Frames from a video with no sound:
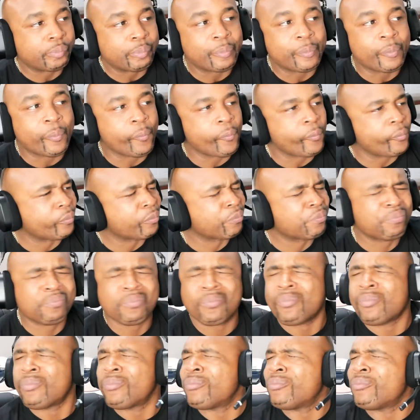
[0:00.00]
Or, as they
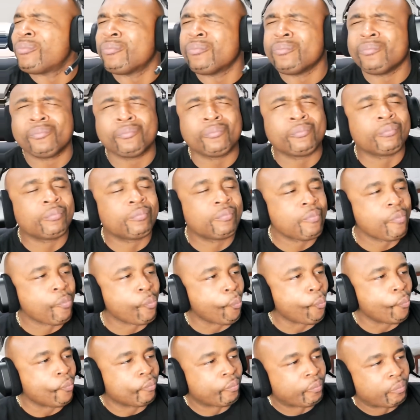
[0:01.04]
say in my
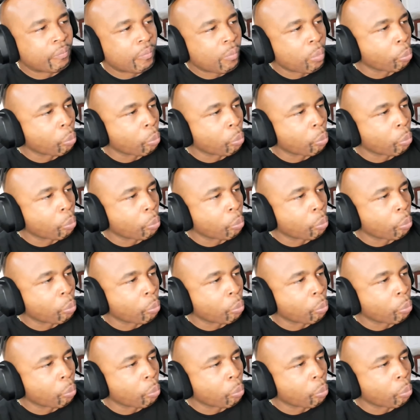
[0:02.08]
country,